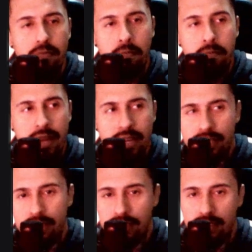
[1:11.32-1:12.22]

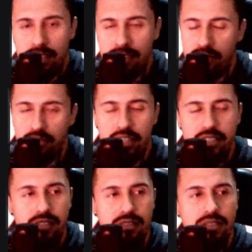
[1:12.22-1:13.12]
bank
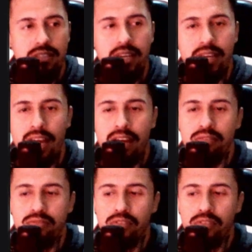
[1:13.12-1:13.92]
integrations, they have